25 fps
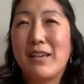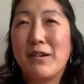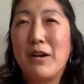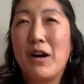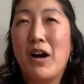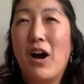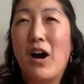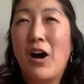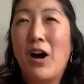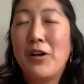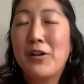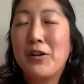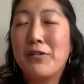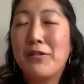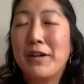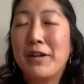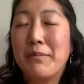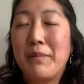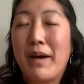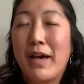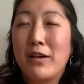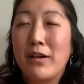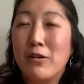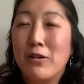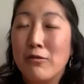like
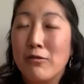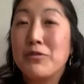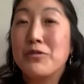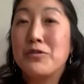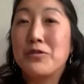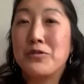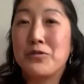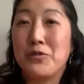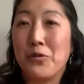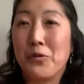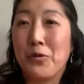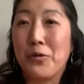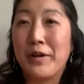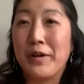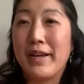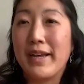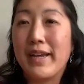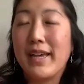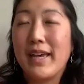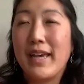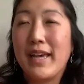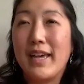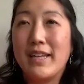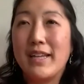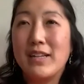honoring my own
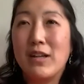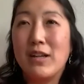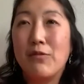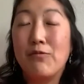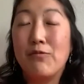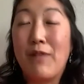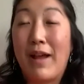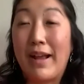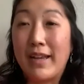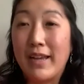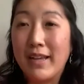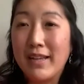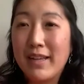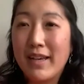story and